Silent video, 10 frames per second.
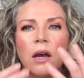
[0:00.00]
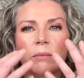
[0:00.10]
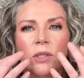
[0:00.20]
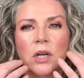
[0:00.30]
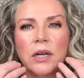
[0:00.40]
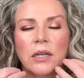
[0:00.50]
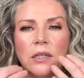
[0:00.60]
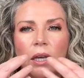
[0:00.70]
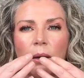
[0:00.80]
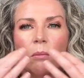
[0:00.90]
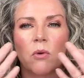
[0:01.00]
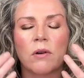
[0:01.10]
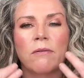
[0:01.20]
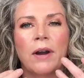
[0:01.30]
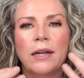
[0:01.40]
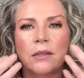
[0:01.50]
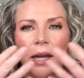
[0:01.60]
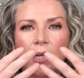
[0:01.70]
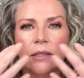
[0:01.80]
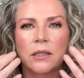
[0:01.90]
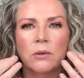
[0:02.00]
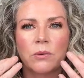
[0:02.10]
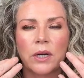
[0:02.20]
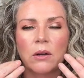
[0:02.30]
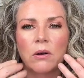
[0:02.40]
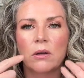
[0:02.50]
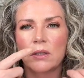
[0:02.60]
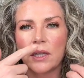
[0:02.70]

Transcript: I'm starting to get more fine lines and wrinkles,